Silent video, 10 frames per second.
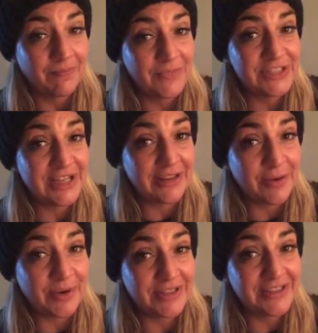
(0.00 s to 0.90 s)
You see how that
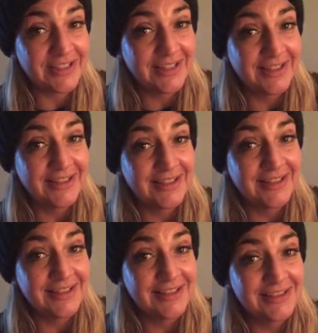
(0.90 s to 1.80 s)
works?
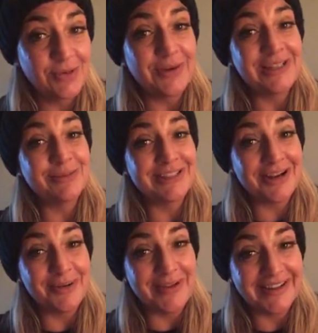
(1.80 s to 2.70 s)
Stories with
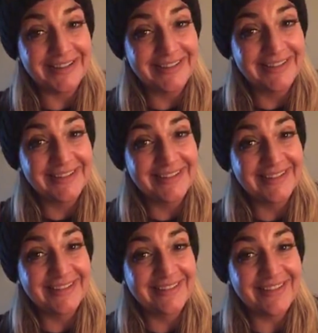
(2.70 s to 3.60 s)
Dharma,
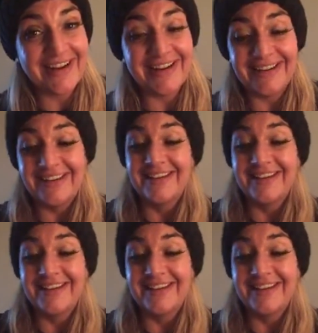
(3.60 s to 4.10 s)
right?